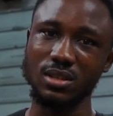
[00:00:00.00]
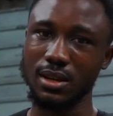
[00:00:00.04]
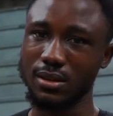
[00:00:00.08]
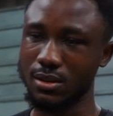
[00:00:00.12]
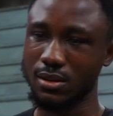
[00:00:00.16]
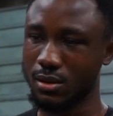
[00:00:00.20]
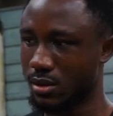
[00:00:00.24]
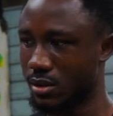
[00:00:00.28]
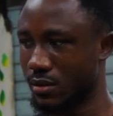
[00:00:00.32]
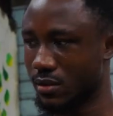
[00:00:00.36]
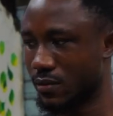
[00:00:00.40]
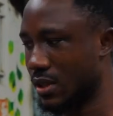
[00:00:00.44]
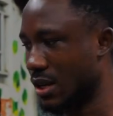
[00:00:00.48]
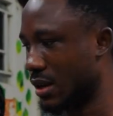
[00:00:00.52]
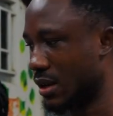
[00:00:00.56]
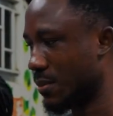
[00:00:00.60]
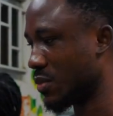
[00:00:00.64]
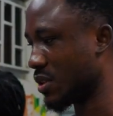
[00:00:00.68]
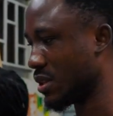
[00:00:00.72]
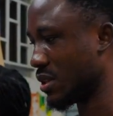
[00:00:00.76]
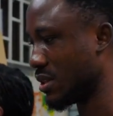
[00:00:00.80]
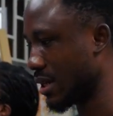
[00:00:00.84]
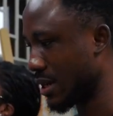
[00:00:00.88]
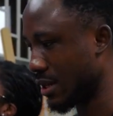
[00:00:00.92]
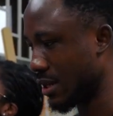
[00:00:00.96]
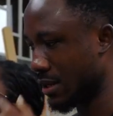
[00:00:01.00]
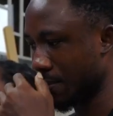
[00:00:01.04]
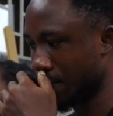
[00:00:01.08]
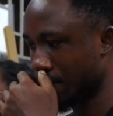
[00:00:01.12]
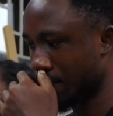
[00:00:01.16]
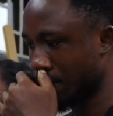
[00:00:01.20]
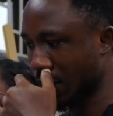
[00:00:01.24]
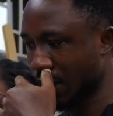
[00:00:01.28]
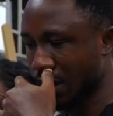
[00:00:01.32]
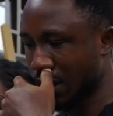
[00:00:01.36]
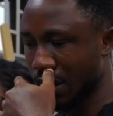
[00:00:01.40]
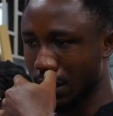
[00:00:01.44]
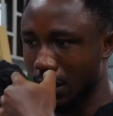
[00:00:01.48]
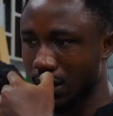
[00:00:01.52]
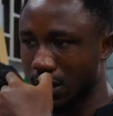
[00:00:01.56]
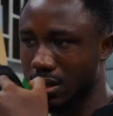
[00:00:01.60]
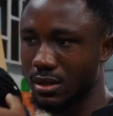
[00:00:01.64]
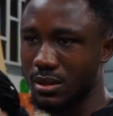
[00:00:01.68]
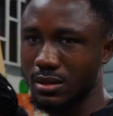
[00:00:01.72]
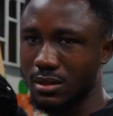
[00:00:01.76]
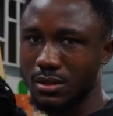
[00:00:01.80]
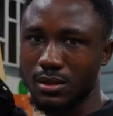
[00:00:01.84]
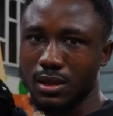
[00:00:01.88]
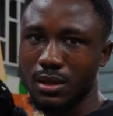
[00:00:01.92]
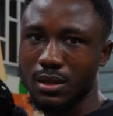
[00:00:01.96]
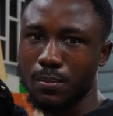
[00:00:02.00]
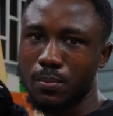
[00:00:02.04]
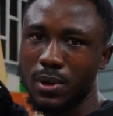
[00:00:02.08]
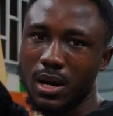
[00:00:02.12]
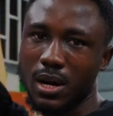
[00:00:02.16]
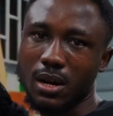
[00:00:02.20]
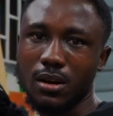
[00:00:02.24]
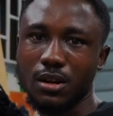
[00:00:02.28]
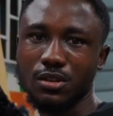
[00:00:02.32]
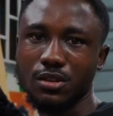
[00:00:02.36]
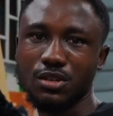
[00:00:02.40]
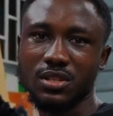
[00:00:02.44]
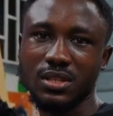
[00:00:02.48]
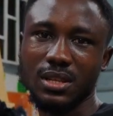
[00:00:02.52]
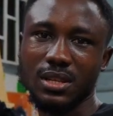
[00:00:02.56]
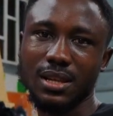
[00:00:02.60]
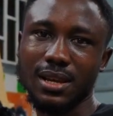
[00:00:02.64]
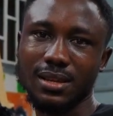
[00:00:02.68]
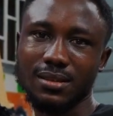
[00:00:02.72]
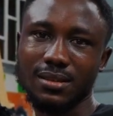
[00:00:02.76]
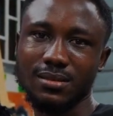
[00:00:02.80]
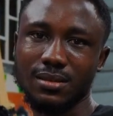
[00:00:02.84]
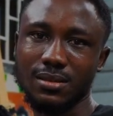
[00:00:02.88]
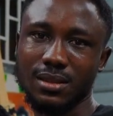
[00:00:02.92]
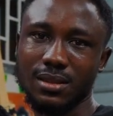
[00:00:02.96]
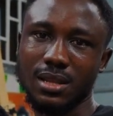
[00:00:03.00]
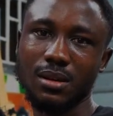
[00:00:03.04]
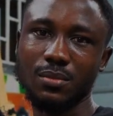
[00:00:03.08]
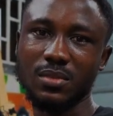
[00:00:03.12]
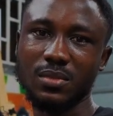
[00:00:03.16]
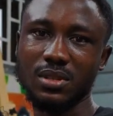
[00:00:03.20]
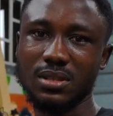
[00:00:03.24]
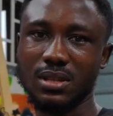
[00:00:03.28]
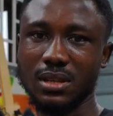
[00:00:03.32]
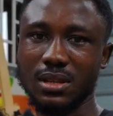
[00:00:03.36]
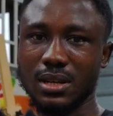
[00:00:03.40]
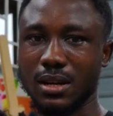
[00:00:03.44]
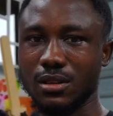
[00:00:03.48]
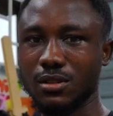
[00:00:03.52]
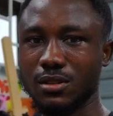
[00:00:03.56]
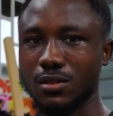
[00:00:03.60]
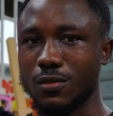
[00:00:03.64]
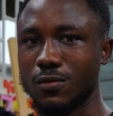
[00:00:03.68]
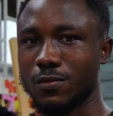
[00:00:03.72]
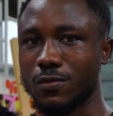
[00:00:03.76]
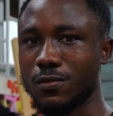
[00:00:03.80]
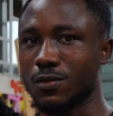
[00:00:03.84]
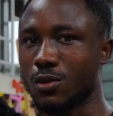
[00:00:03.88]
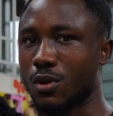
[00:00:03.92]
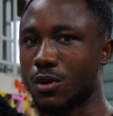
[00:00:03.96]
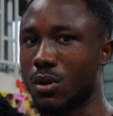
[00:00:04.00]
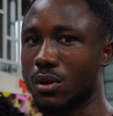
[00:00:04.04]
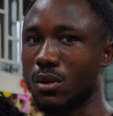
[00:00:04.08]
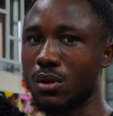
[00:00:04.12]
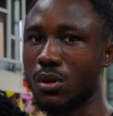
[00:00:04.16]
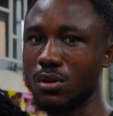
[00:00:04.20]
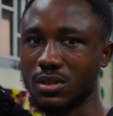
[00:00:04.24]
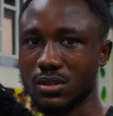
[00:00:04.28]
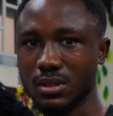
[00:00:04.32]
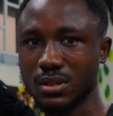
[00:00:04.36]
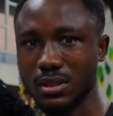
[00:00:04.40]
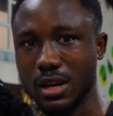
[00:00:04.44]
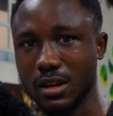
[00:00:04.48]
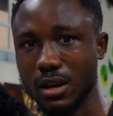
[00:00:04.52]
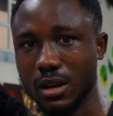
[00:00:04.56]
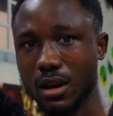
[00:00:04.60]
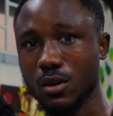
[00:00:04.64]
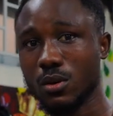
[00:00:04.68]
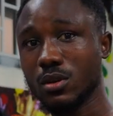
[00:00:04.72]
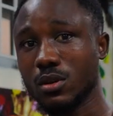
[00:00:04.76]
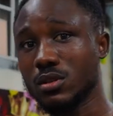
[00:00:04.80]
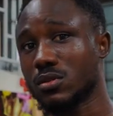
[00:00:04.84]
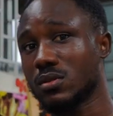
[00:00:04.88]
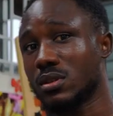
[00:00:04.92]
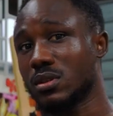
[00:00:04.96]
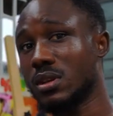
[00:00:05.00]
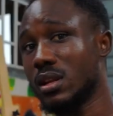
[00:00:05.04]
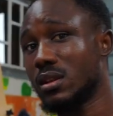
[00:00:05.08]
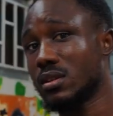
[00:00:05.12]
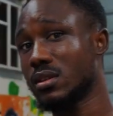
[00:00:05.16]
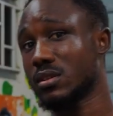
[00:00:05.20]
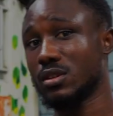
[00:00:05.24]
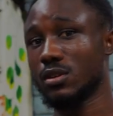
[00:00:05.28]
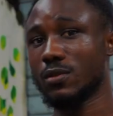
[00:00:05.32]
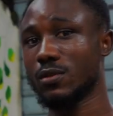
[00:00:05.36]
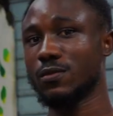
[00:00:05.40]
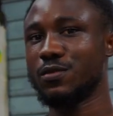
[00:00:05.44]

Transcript: and all of that, but then the background you select determines the kind of colors that you are going to get in your